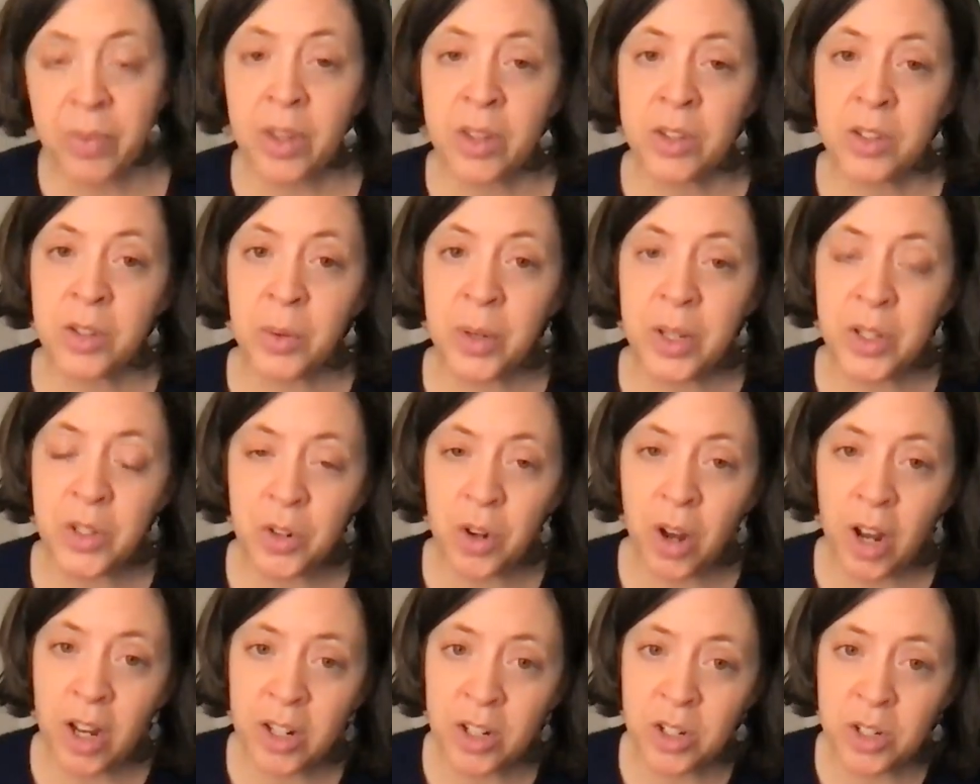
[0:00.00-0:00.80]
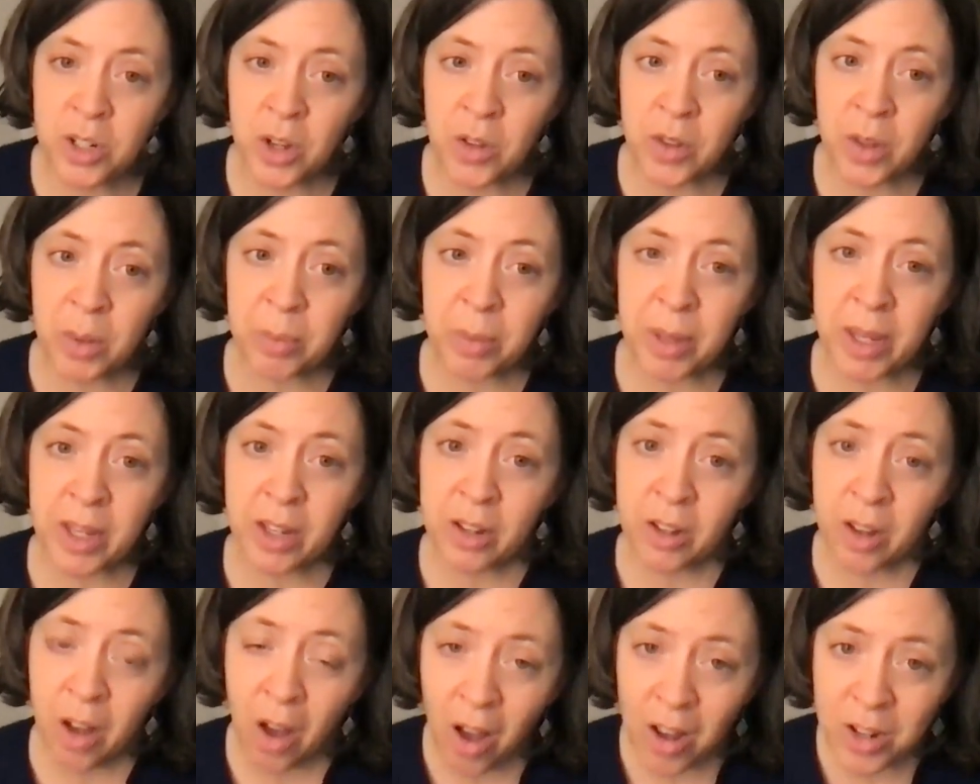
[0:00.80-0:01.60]
So he's trying to show that
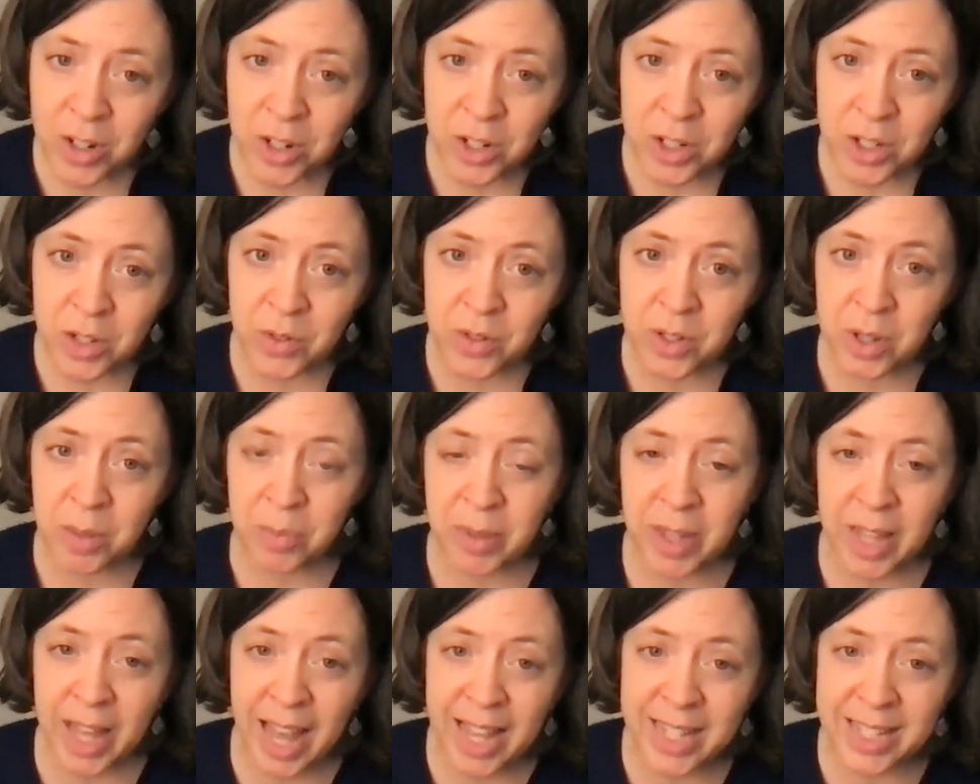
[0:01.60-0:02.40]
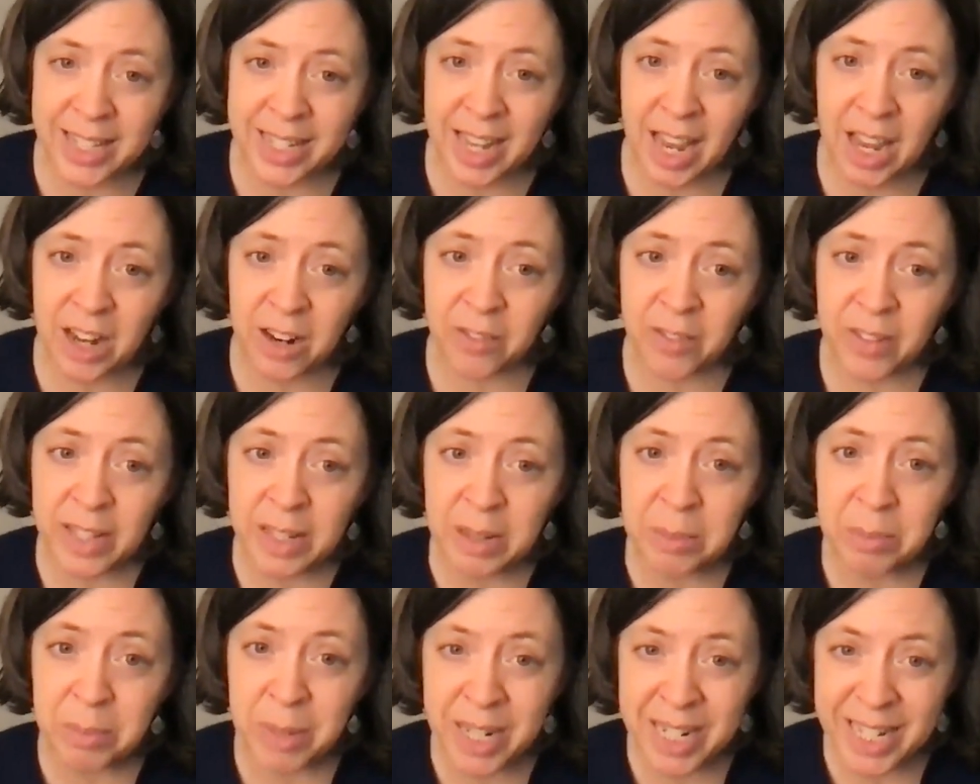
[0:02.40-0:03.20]
being conscious of something has a kind of
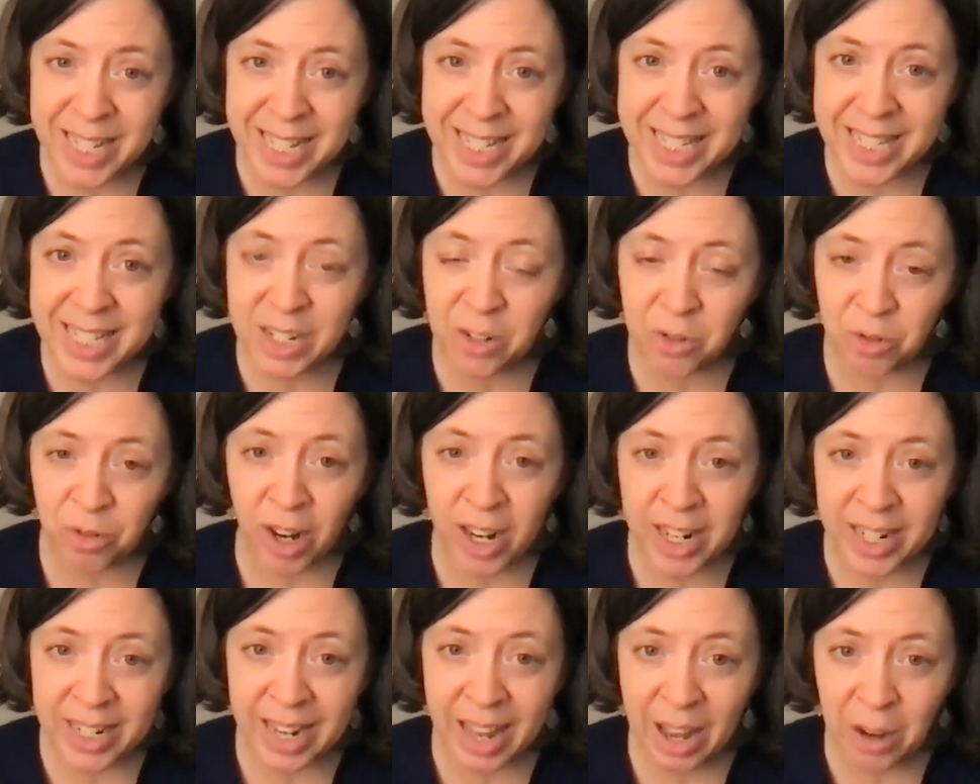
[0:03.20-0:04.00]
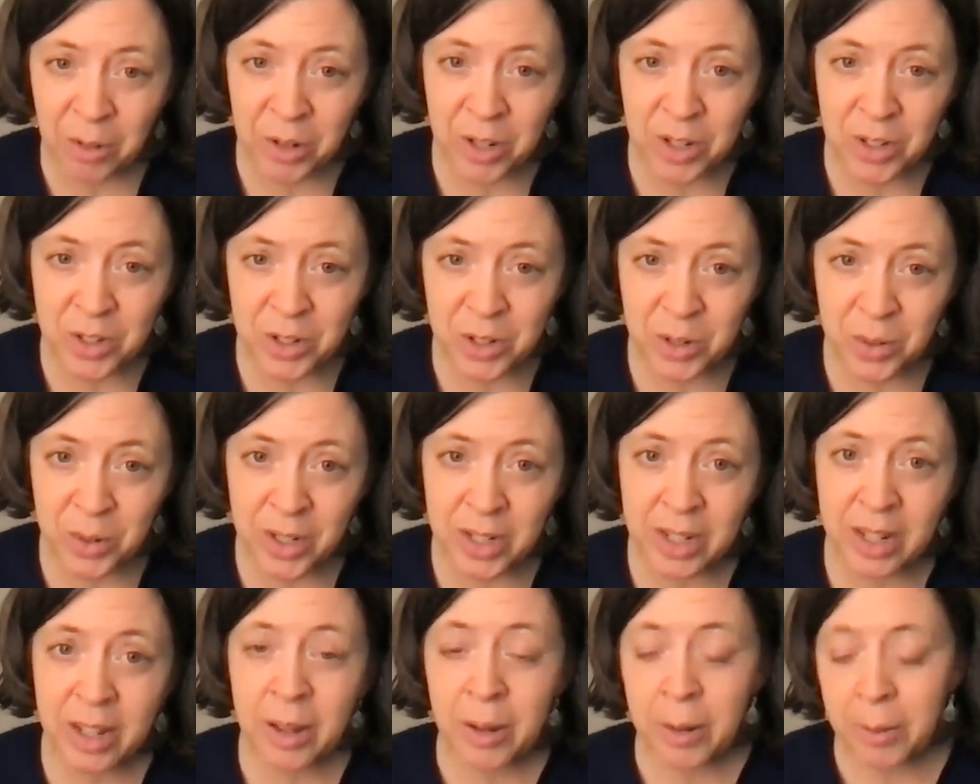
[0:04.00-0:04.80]
immediacy right nowness to
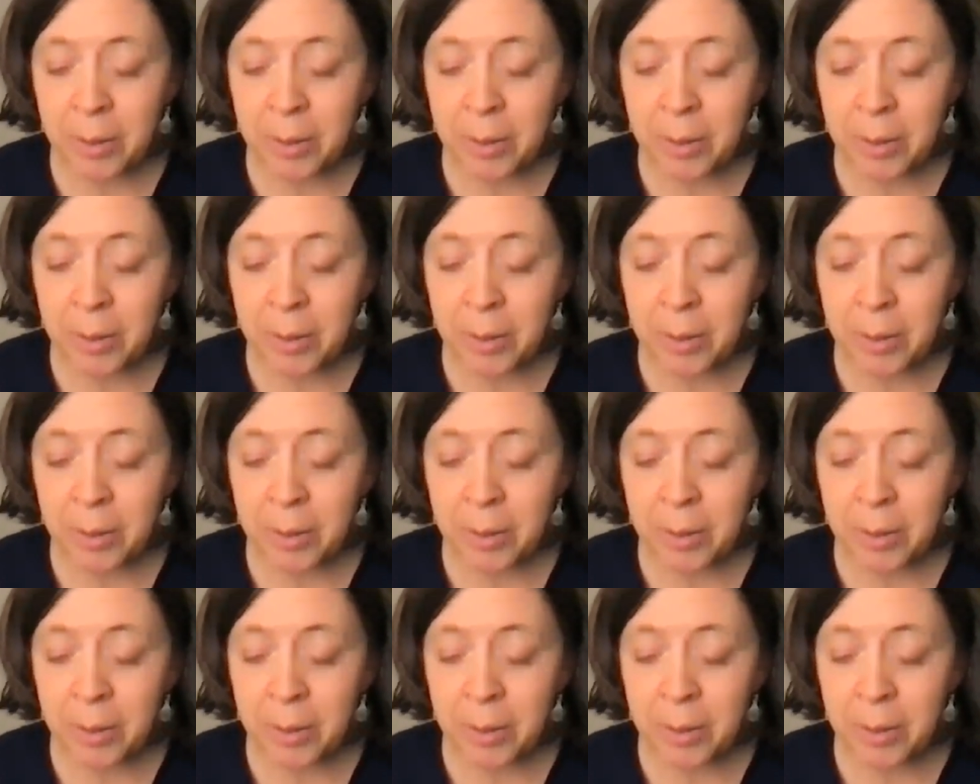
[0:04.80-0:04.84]
it,